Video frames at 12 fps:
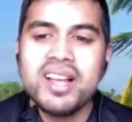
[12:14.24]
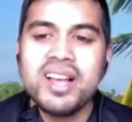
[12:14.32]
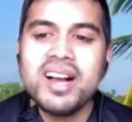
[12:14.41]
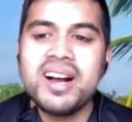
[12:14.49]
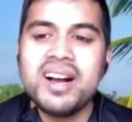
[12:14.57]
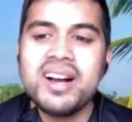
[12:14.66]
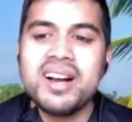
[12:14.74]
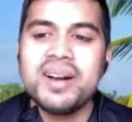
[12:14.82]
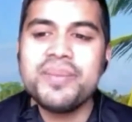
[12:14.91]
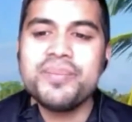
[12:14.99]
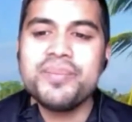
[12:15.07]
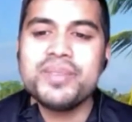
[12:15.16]

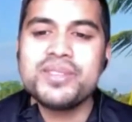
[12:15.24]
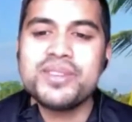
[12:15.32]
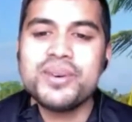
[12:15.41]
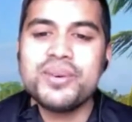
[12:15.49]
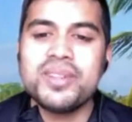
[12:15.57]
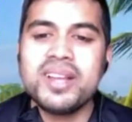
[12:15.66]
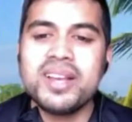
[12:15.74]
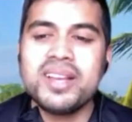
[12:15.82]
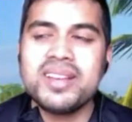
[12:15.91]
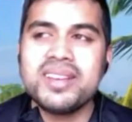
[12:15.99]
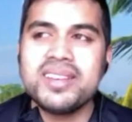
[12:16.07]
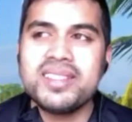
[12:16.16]
So
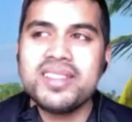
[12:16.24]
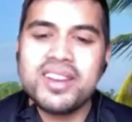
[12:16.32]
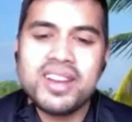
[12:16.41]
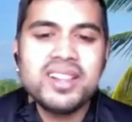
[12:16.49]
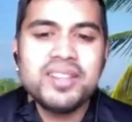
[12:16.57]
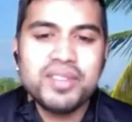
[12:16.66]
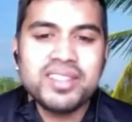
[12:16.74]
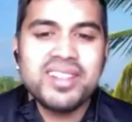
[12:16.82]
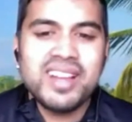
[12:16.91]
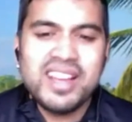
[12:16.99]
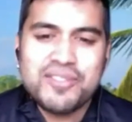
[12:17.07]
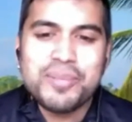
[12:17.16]
they're kind of living the
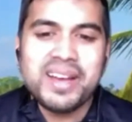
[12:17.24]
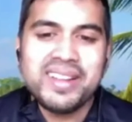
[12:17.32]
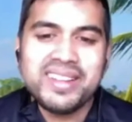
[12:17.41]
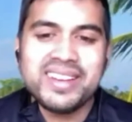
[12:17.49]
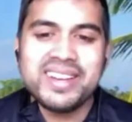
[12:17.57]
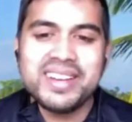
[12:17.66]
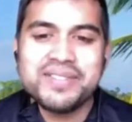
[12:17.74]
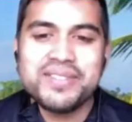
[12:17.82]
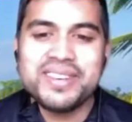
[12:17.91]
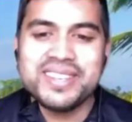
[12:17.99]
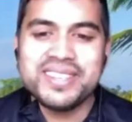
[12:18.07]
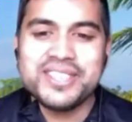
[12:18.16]
life, man, like kind
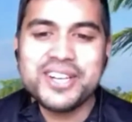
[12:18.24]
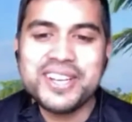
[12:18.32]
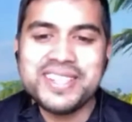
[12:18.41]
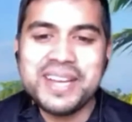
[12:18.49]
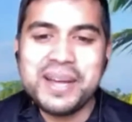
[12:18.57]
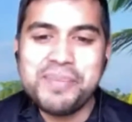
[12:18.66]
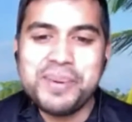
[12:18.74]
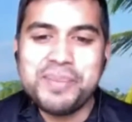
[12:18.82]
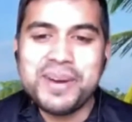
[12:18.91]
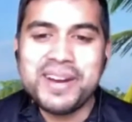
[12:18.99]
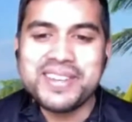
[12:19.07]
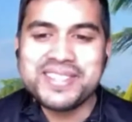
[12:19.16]
of Johnny Depp and
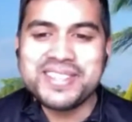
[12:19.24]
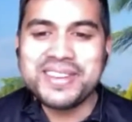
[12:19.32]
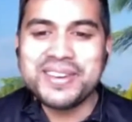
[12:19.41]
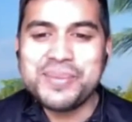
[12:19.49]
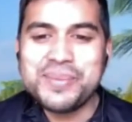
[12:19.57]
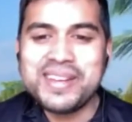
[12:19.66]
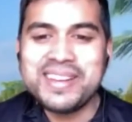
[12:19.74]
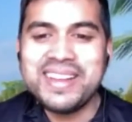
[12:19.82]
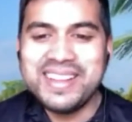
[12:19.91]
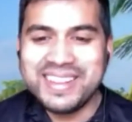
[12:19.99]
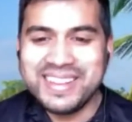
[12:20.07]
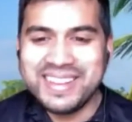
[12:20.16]
Pirates of the Caribbean,
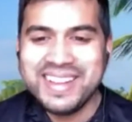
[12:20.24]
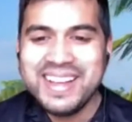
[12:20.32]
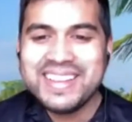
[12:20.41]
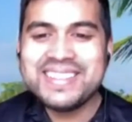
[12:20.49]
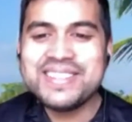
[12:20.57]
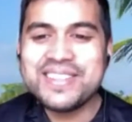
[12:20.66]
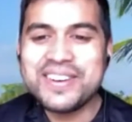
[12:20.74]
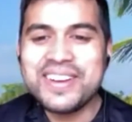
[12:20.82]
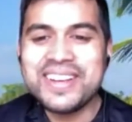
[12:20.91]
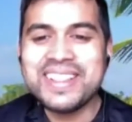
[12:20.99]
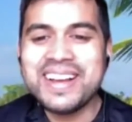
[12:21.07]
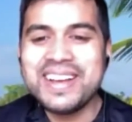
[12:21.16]

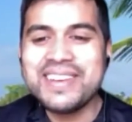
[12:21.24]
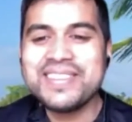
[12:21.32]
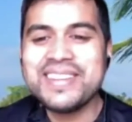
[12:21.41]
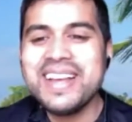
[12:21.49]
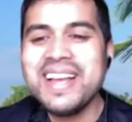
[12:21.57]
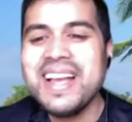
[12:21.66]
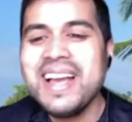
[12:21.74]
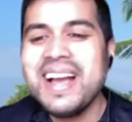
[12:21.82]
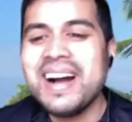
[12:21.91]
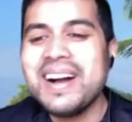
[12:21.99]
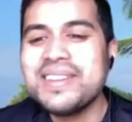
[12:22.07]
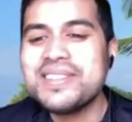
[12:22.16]
enjoying life.
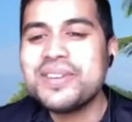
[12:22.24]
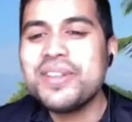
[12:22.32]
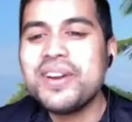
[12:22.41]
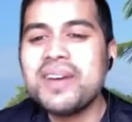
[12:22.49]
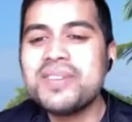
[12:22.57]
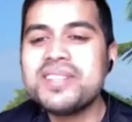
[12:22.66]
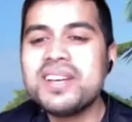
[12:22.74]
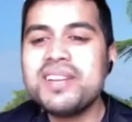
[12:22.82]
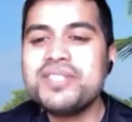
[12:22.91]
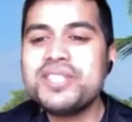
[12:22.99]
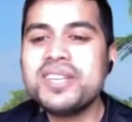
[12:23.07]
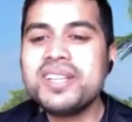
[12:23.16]
So they're outside
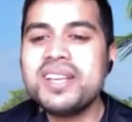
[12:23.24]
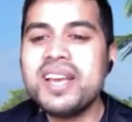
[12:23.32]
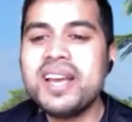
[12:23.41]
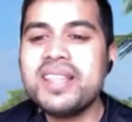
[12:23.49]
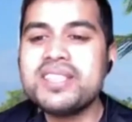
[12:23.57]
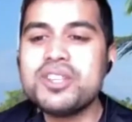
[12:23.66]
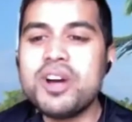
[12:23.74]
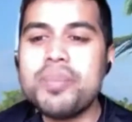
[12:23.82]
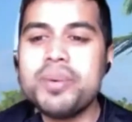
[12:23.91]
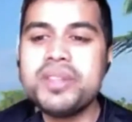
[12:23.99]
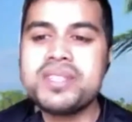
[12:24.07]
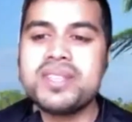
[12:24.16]
of Chile and they stop
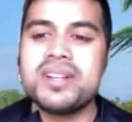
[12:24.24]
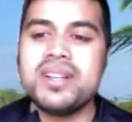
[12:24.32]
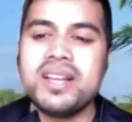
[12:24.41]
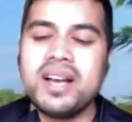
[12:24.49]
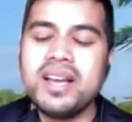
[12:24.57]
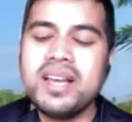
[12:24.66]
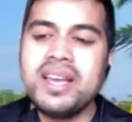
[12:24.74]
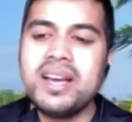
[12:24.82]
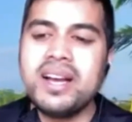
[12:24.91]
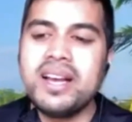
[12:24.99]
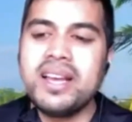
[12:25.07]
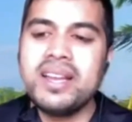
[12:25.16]
on this little
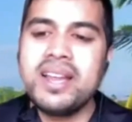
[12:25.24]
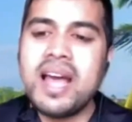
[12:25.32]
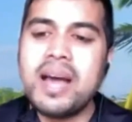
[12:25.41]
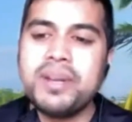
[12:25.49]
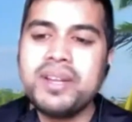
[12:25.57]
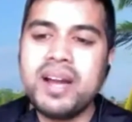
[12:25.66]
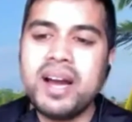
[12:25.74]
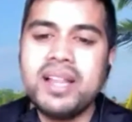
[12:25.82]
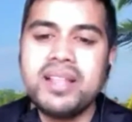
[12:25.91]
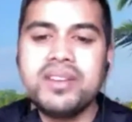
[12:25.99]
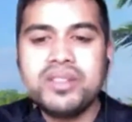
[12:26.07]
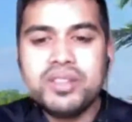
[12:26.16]
uninhabited
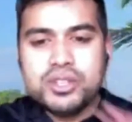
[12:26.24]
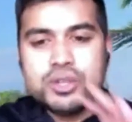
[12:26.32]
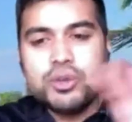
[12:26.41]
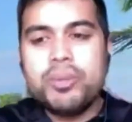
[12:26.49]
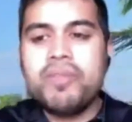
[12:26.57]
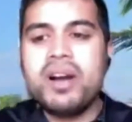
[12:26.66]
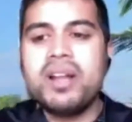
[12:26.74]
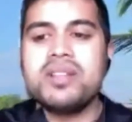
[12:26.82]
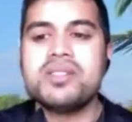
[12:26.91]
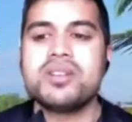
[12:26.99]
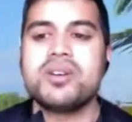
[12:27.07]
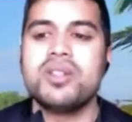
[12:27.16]
island on this group of
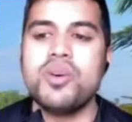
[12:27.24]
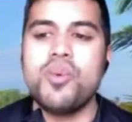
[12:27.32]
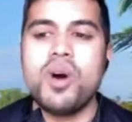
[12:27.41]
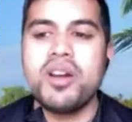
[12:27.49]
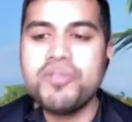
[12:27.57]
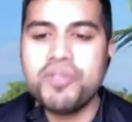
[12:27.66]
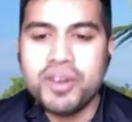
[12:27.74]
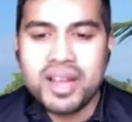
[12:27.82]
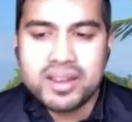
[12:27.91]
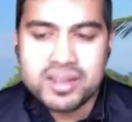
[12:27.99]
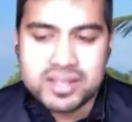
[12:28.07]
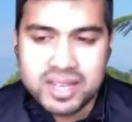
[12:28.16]
islands called the Juan
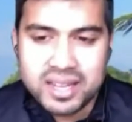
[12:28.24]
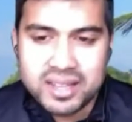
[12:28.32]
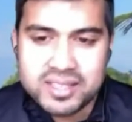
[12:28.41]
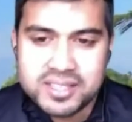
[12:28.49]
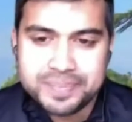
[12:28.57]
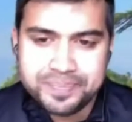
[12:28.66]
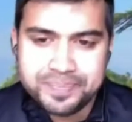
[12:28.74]
Fernandez Islands